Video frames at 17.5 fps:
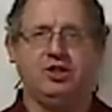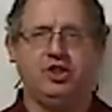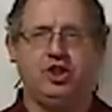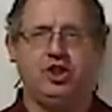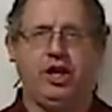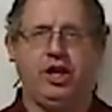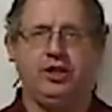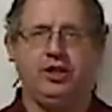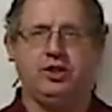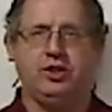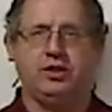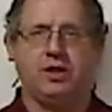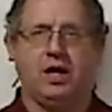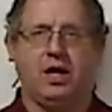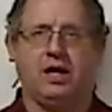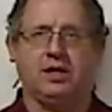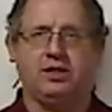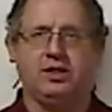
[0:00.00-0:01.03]
changes
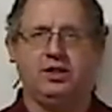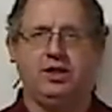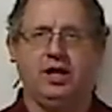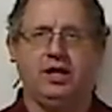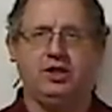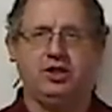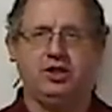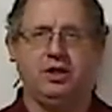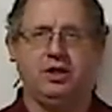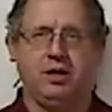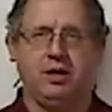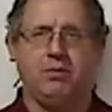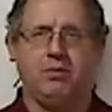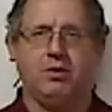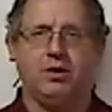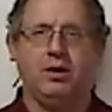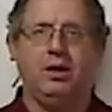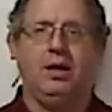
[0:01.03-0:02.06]
oxidation
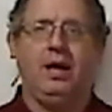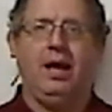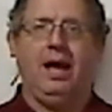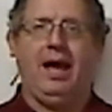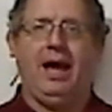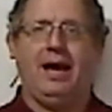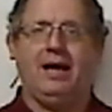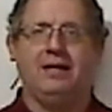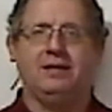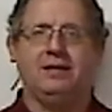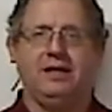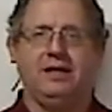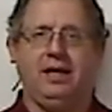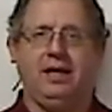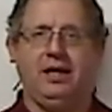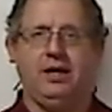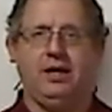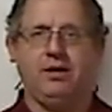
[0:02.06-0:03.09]
number has
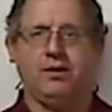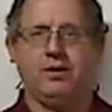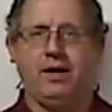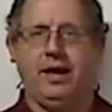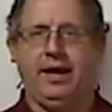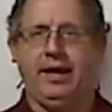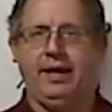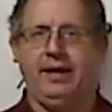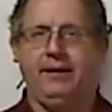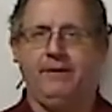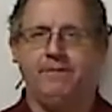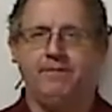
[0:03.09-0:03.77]
either a